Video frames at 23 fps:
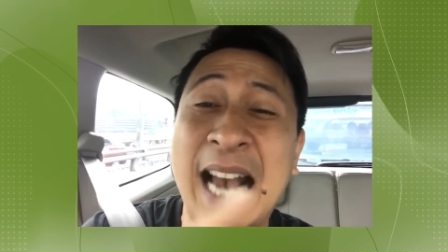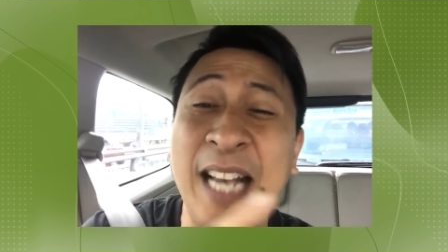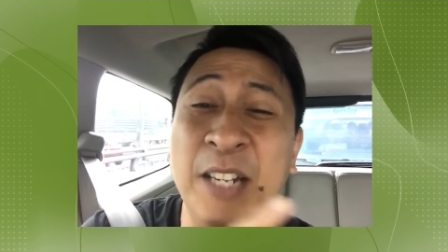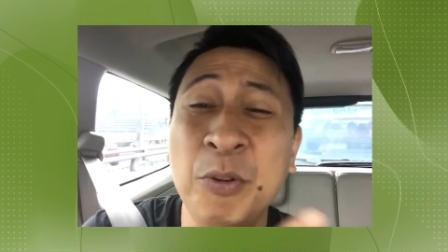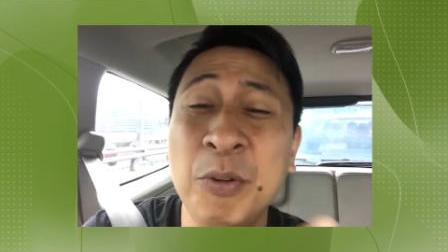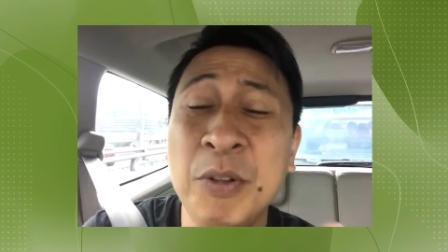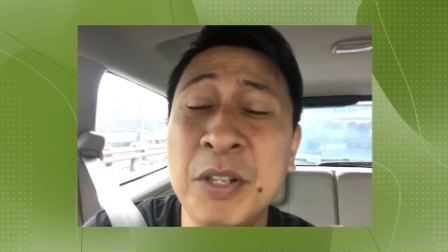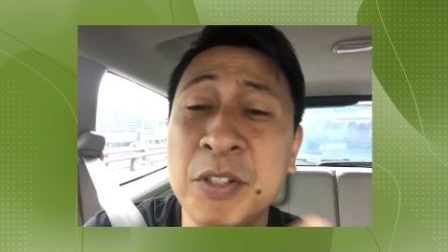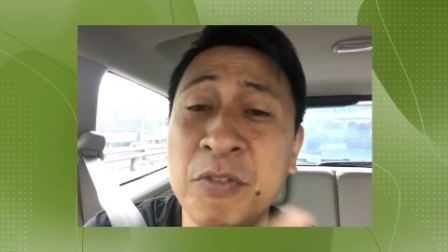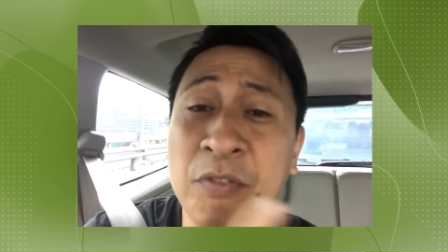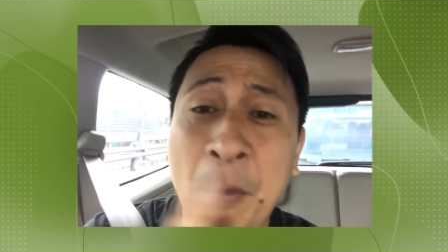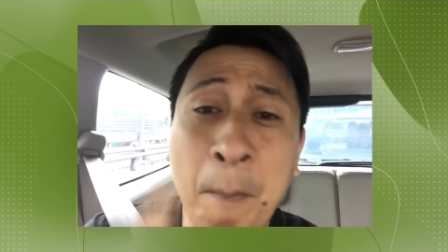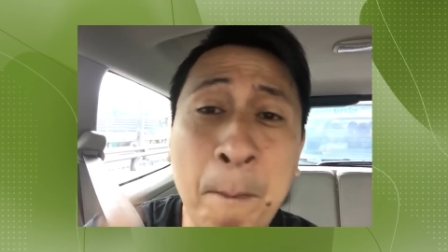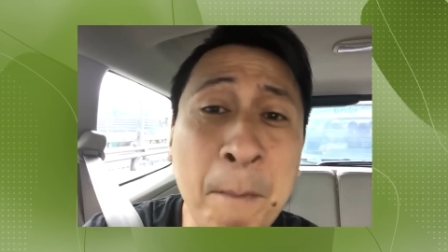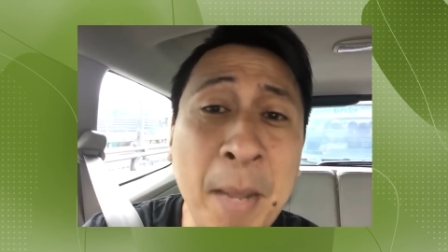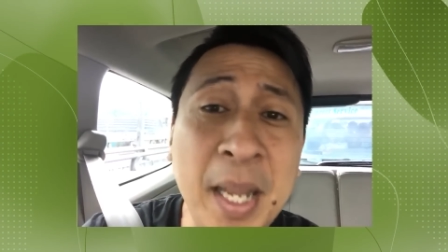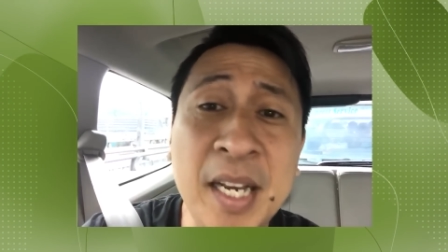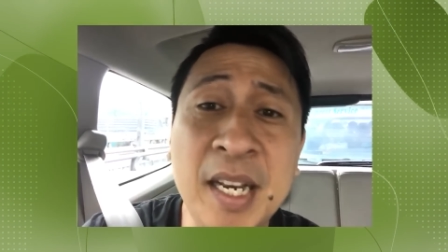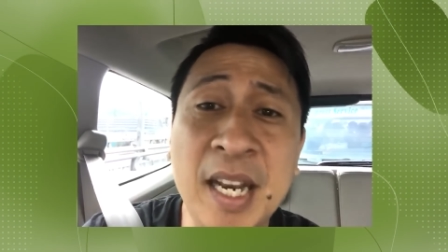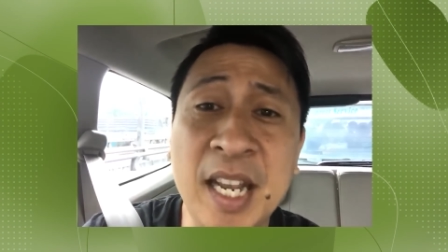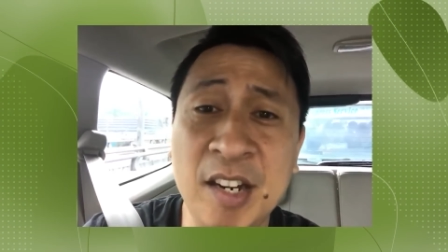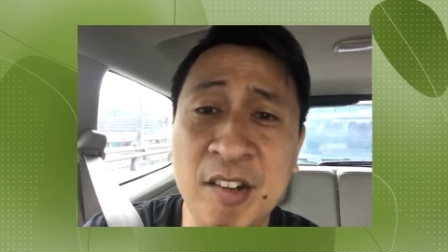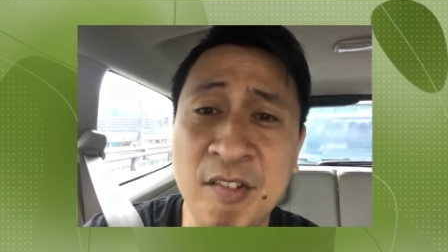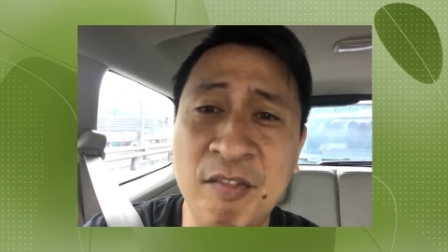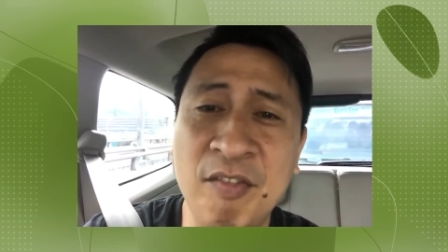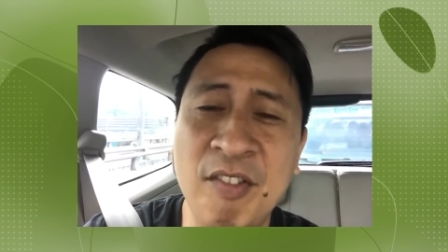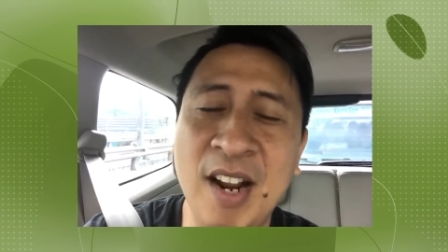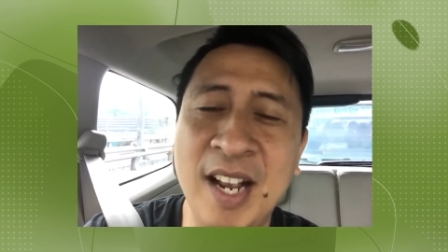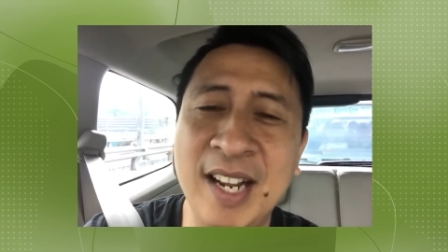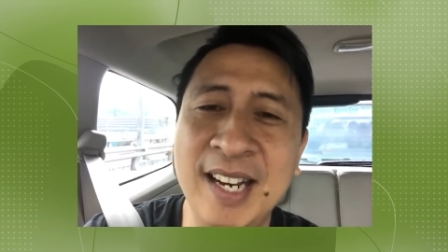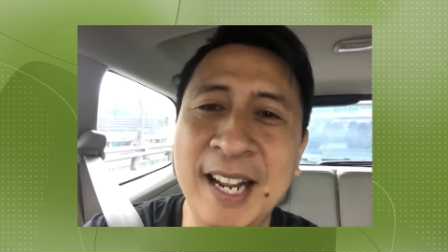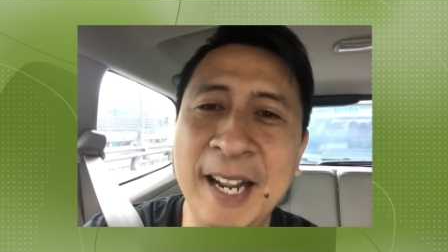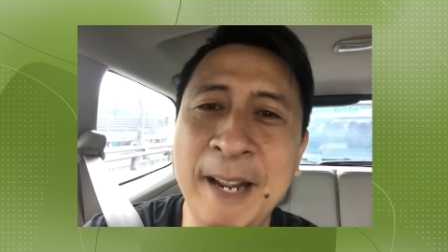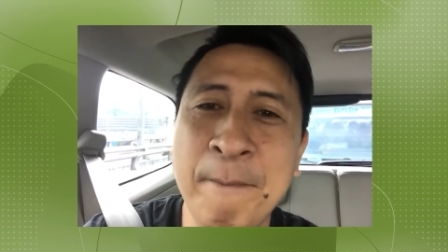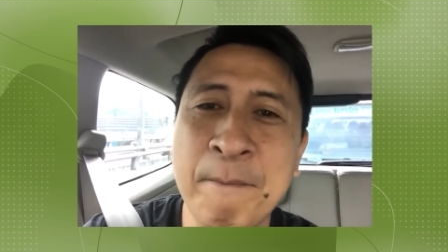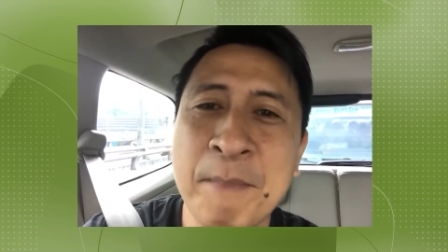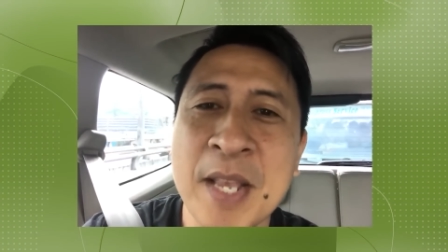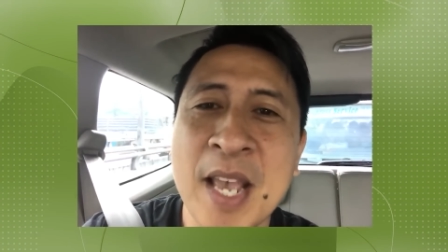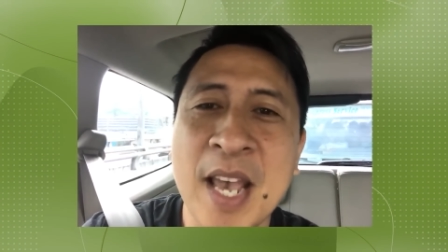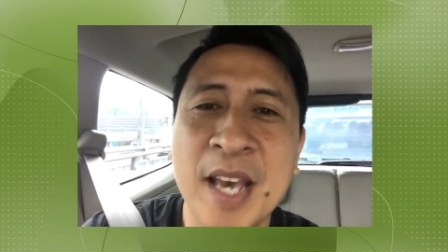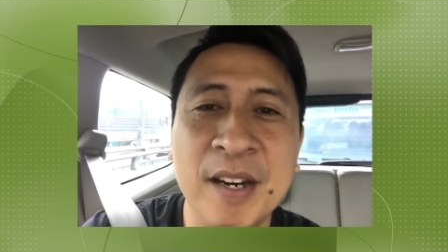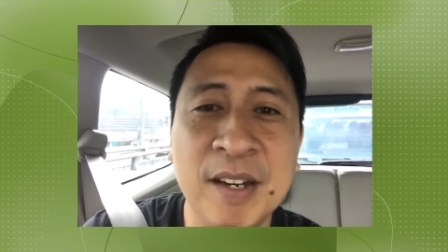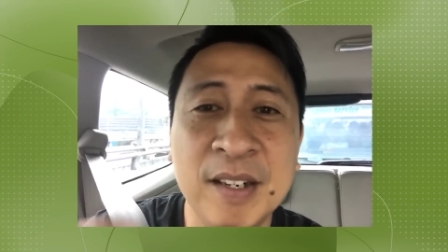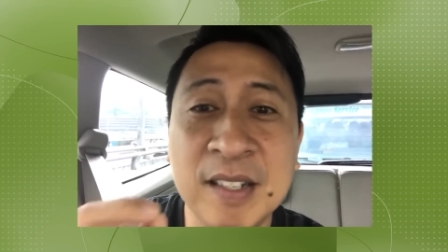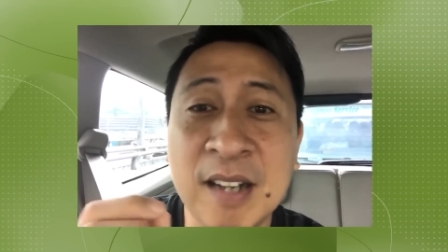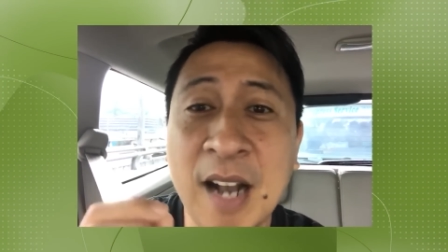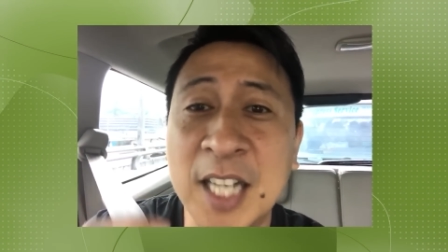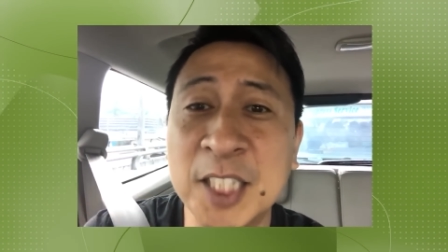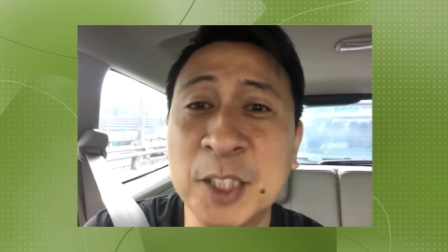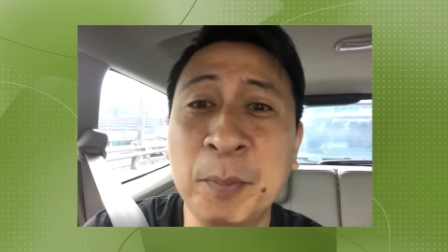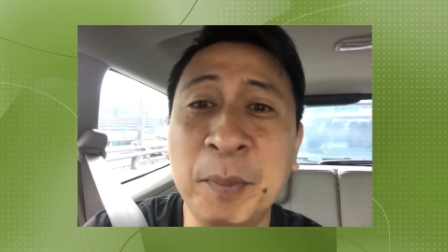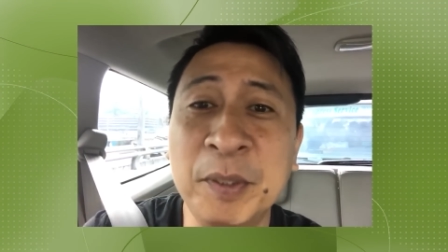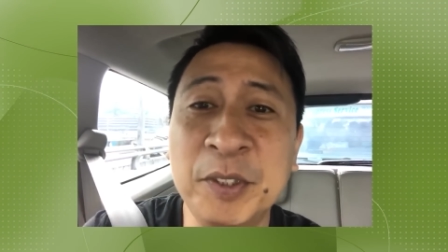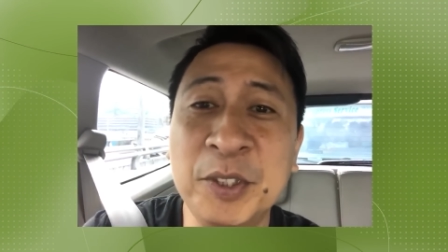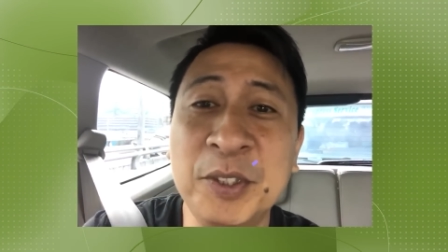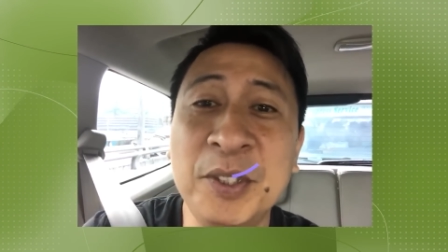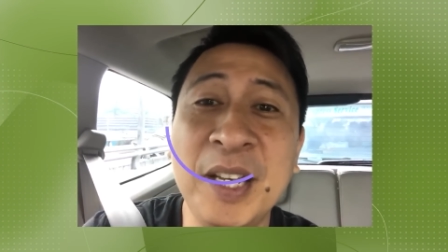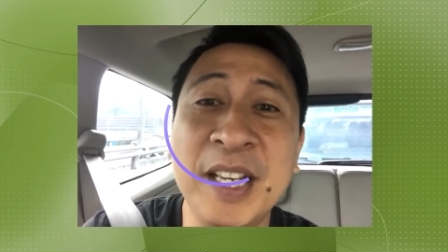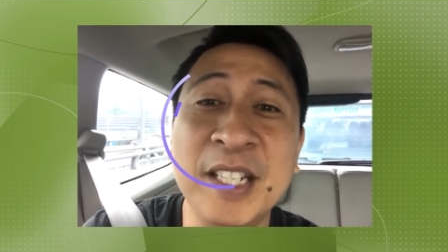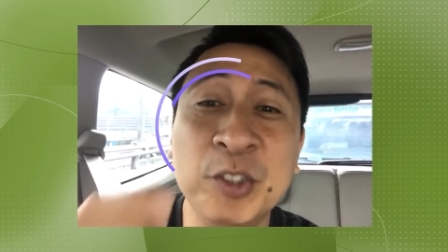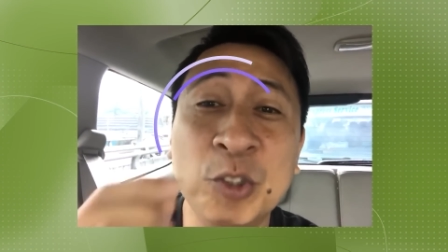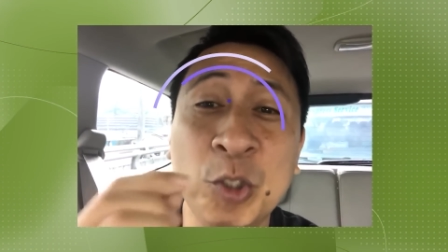I do this from Monday to Friday, and our gospel today